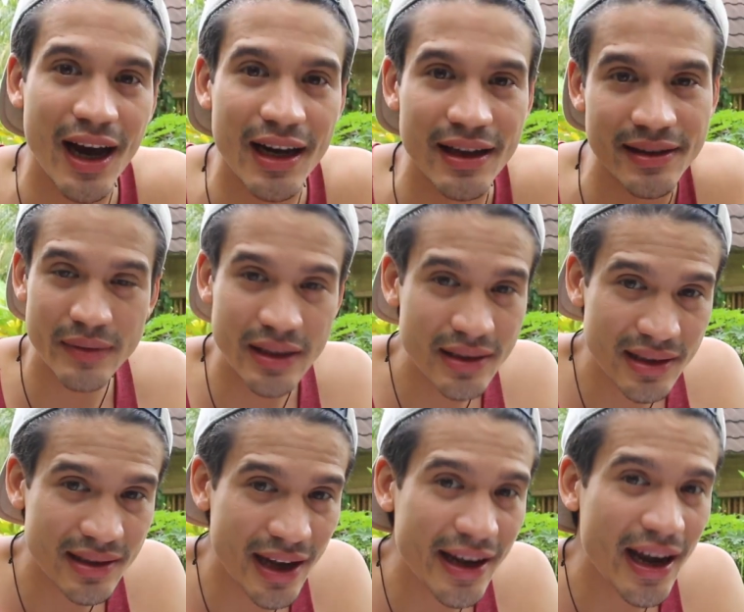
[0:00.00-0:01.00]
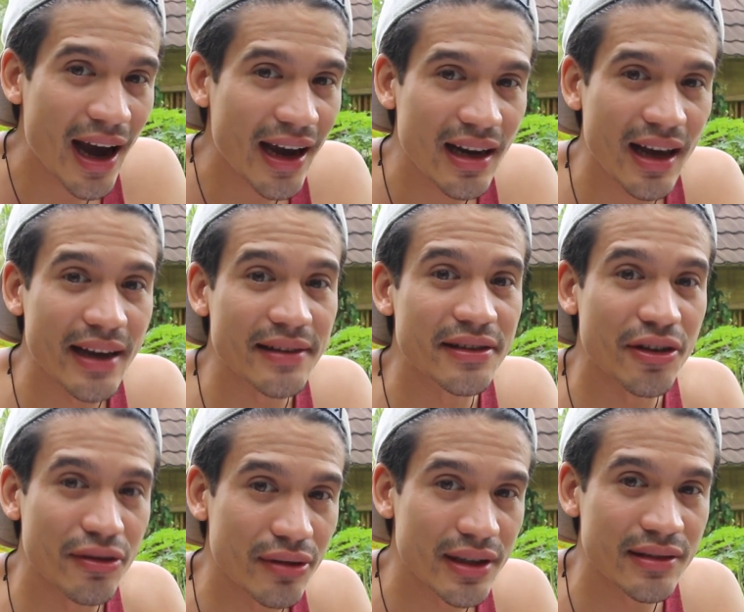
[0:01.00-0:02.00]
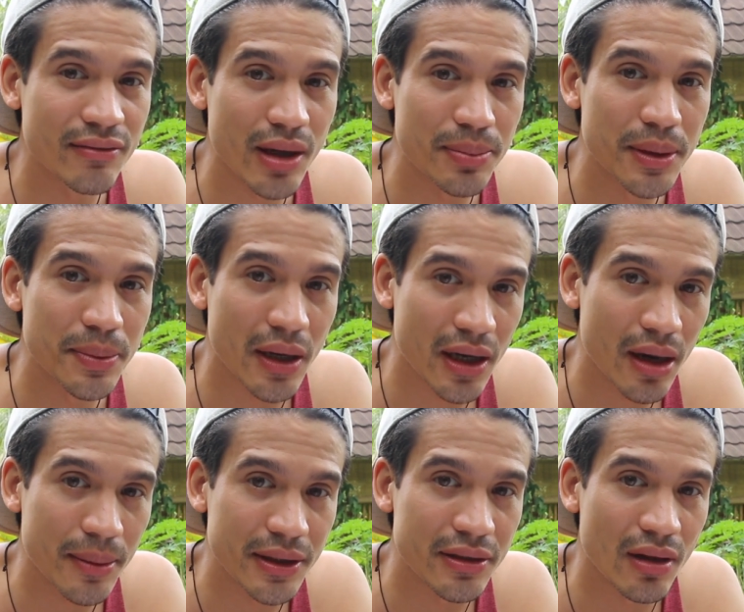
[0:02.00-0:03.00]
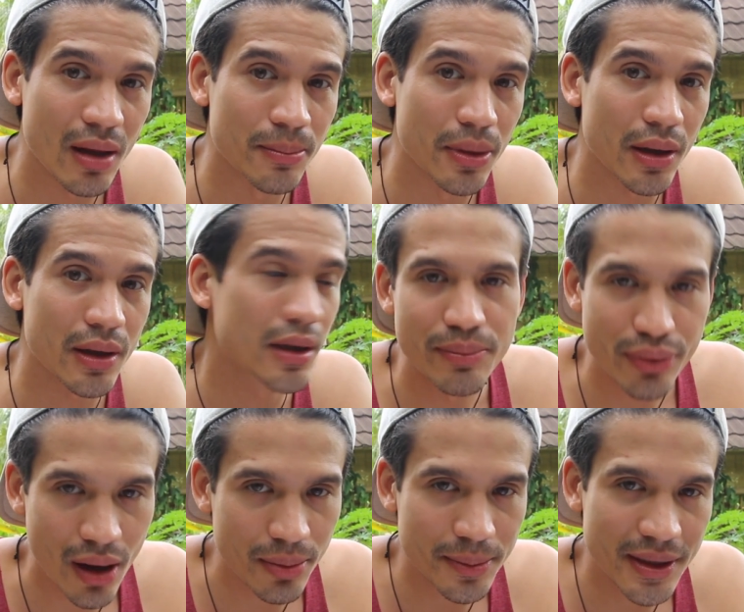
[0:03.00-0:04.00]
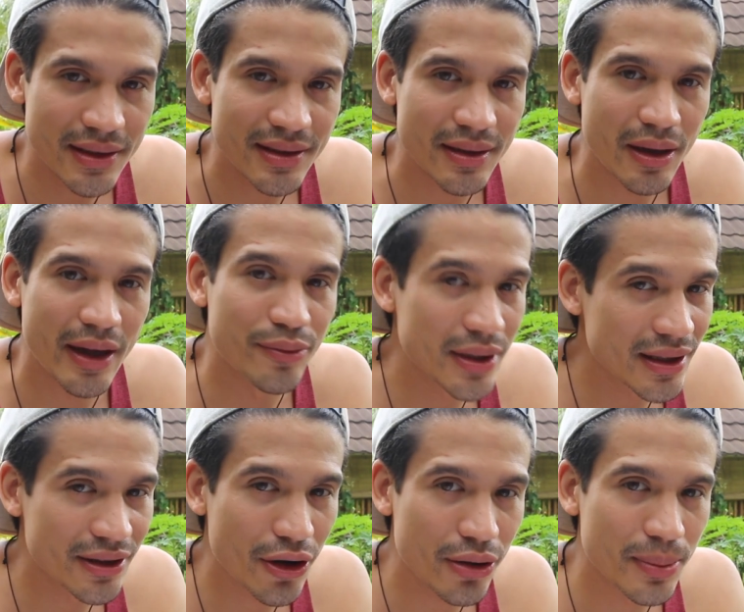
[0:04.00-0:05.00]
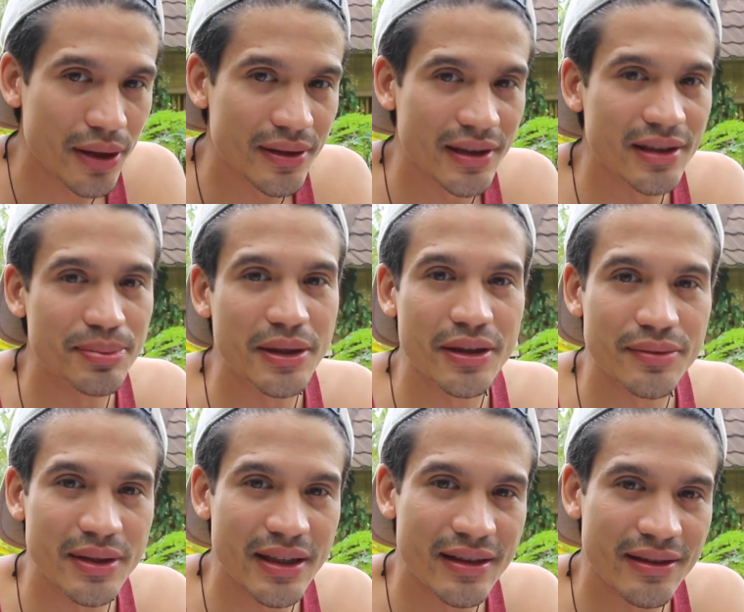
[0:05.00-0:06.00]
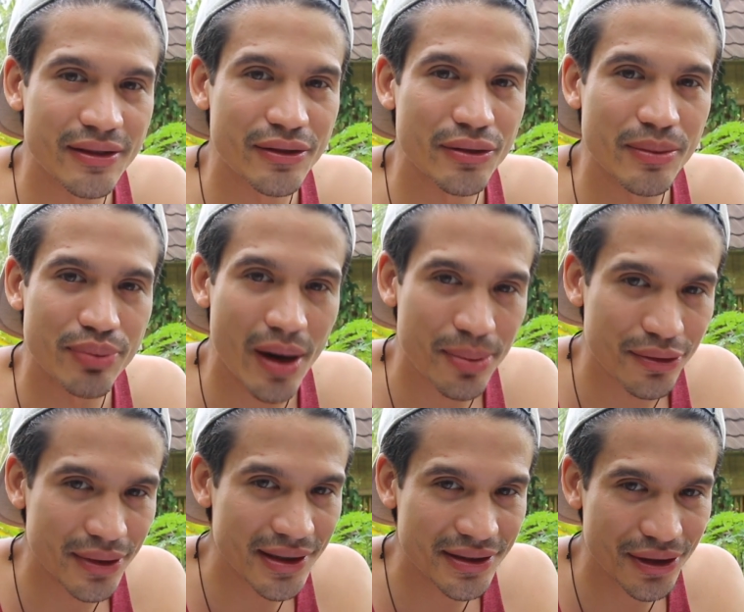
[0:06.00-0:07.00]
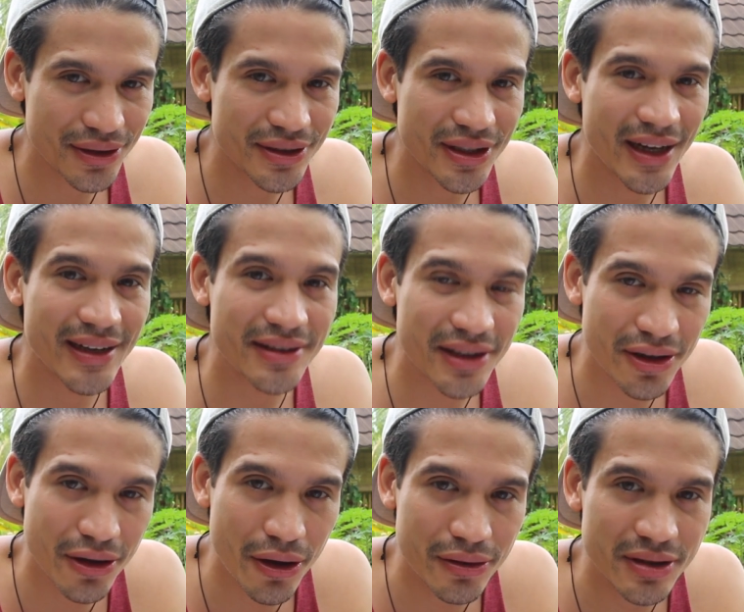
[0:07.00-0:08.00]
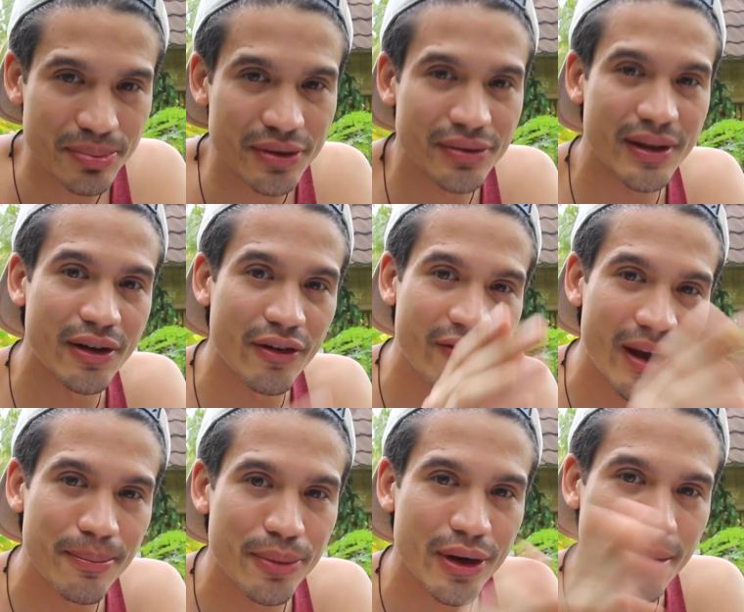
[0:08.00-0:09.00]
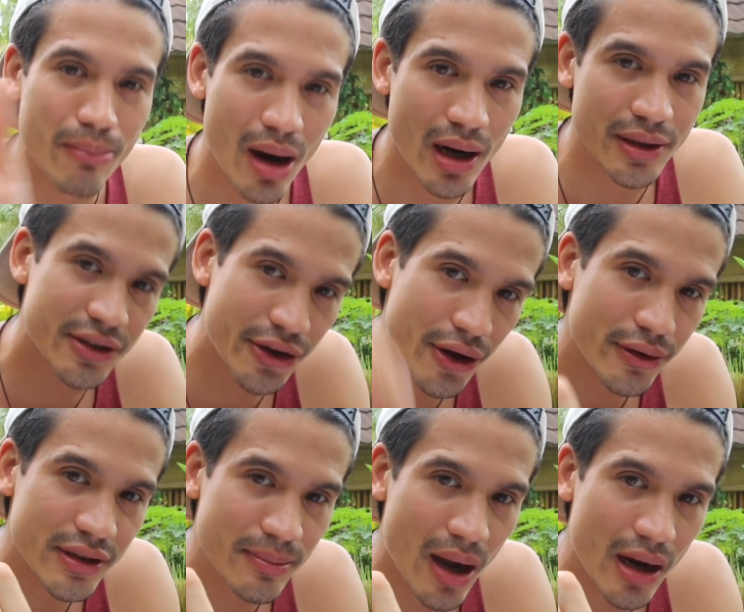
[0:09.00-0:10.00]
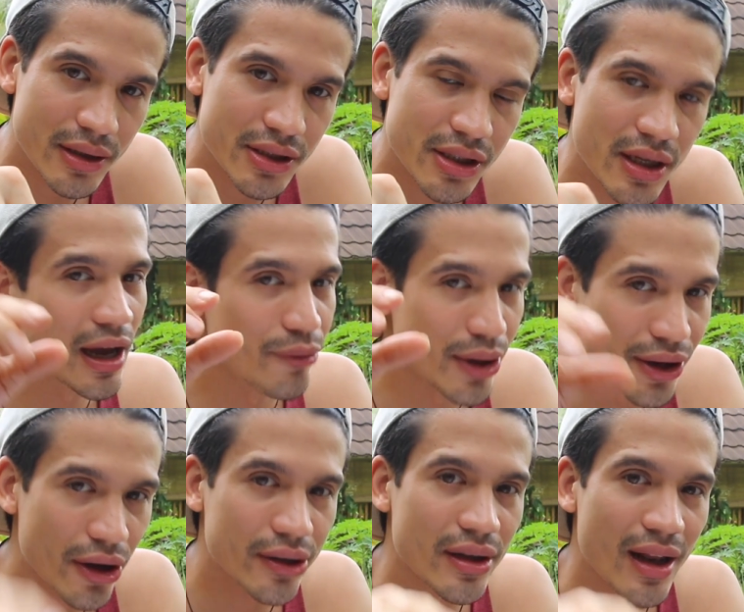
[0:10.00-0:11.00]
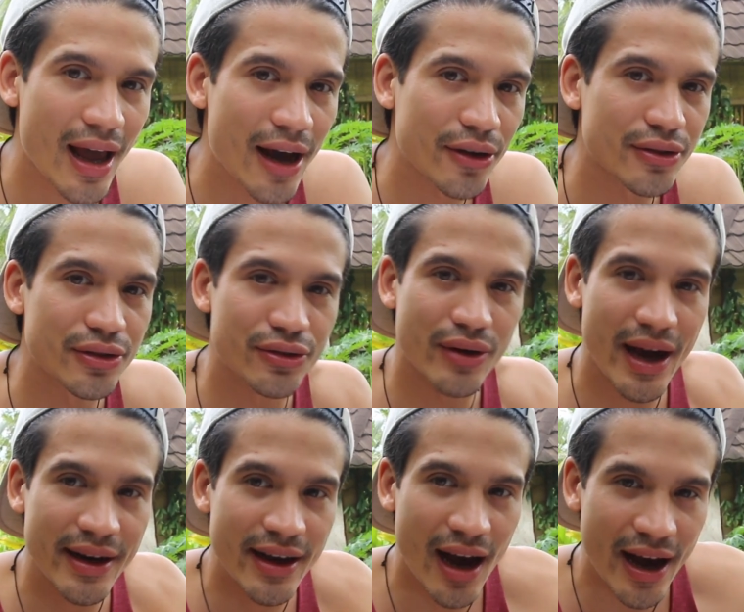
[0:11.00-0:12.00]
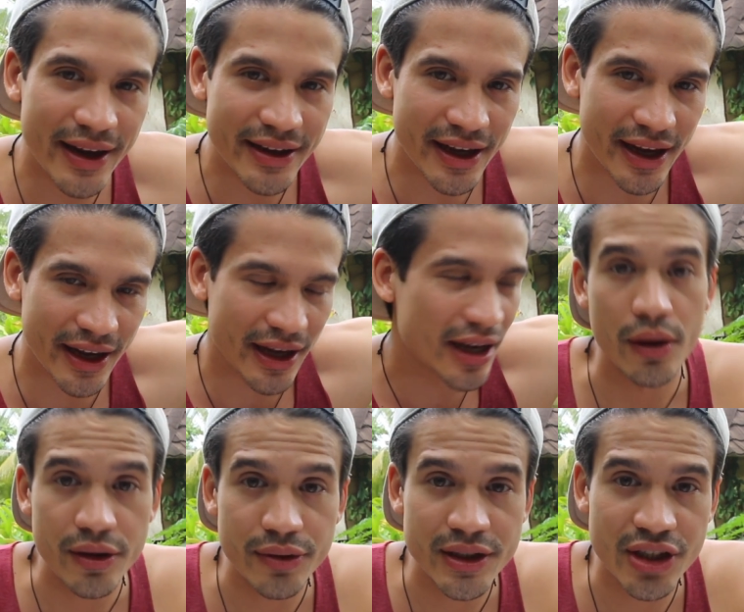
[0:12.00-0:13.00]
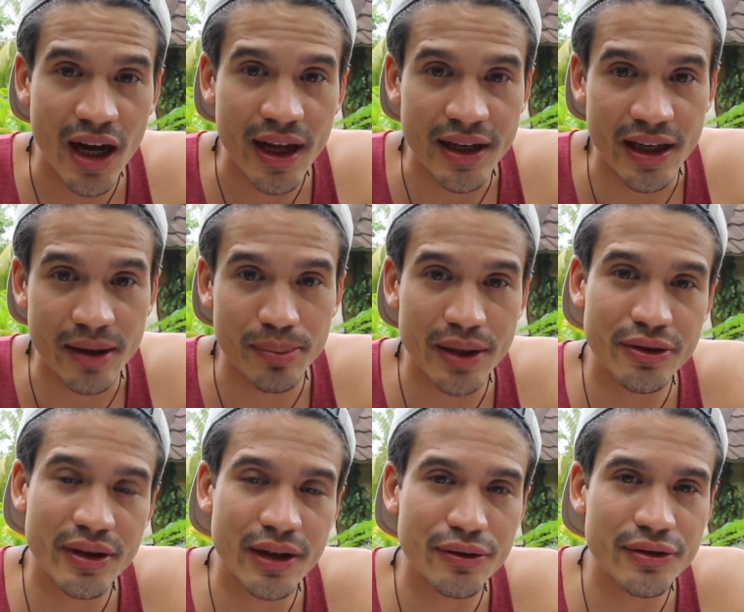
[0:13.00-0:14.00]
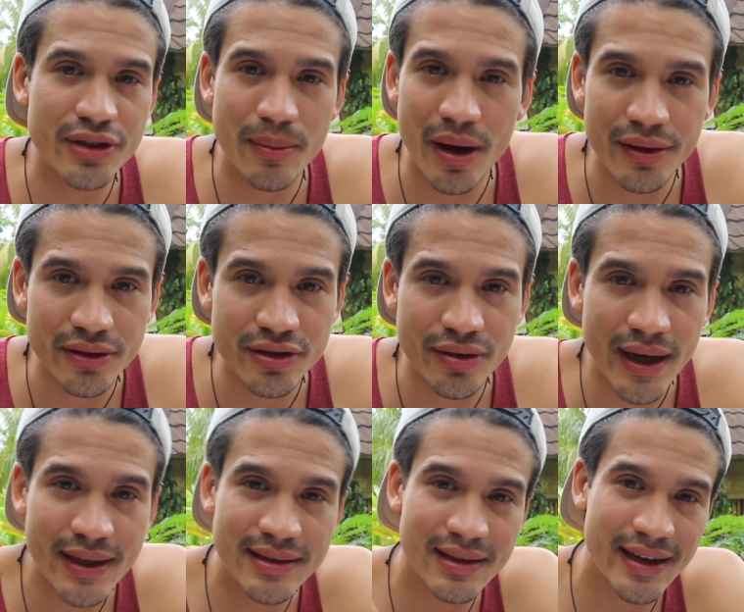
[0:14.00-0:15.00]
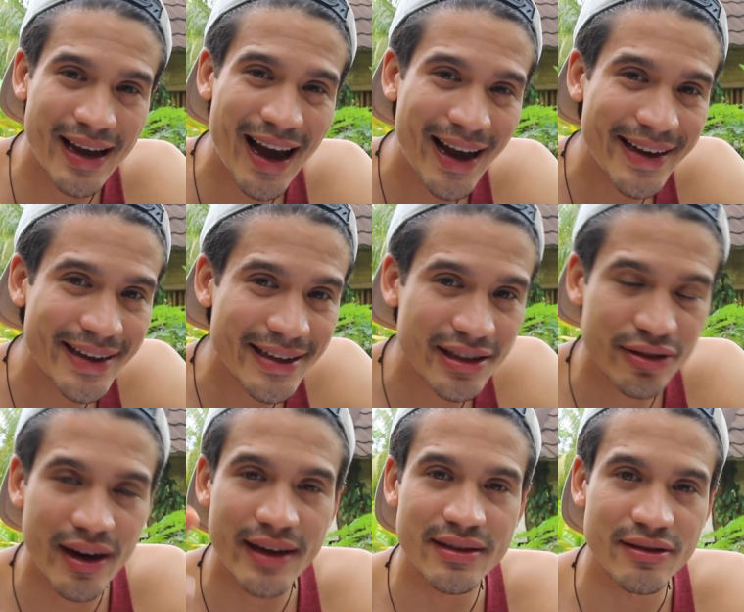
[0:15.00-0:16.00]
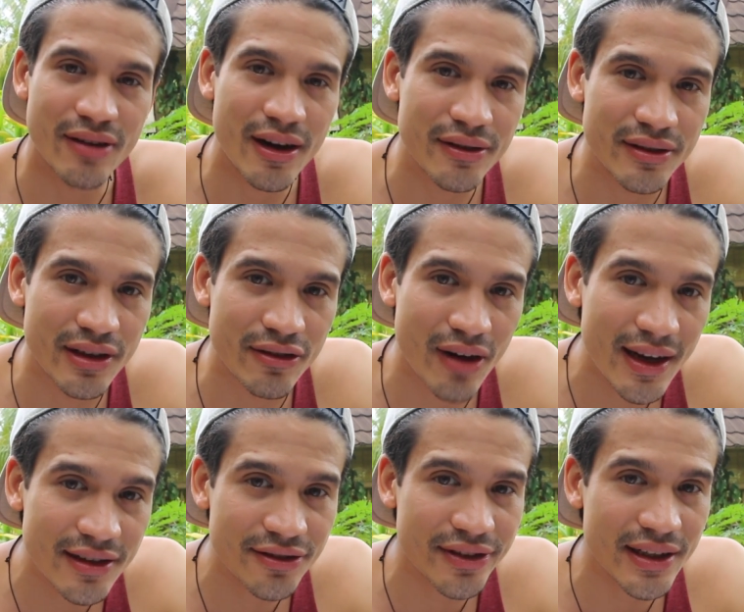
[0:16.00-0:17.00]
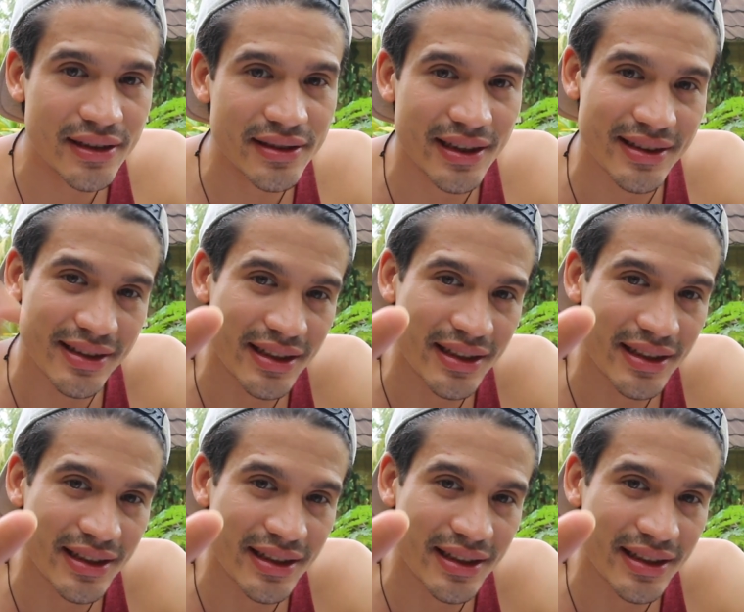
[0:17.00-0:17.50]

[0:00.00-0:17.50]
island. This is a highlight, so a reason why people are coming to Lombok. The problem is, and we didn't know about this because we didn't do a proper research, it's closed between November and March. So now it's March and we're not allowed to do any hiking on the Rinjani, but you can do some other treks, like hiking treks around the rice fields and